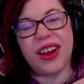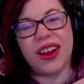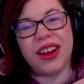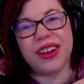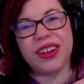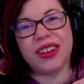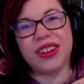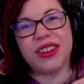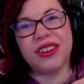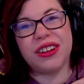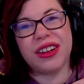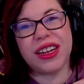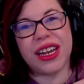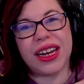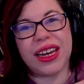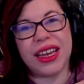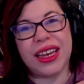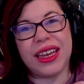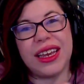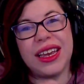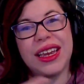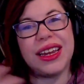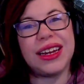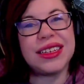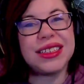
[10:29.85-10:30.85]
on
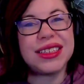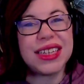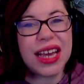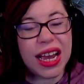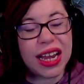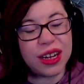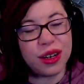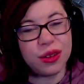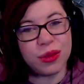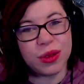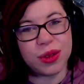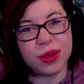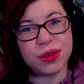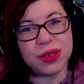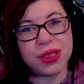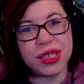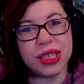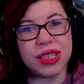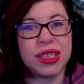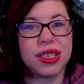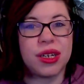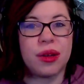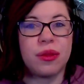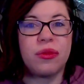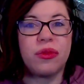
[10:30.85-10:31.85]
creating an entire rune
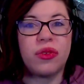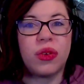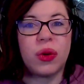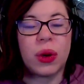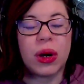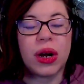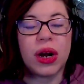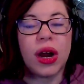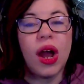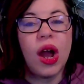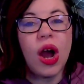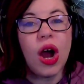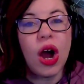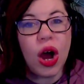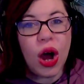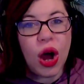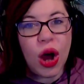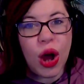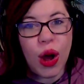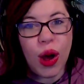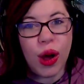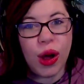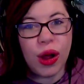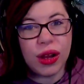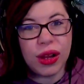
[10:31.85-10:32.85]
system for
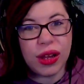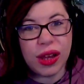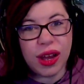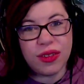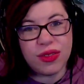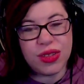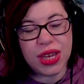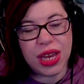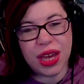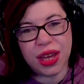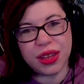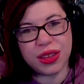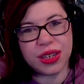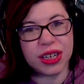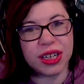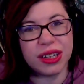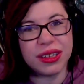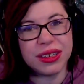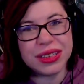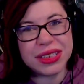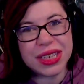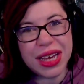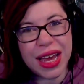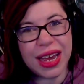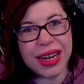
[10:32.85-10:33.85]
all of the
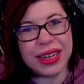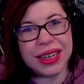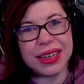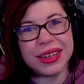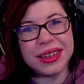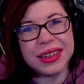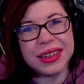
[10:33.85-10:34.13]
other 10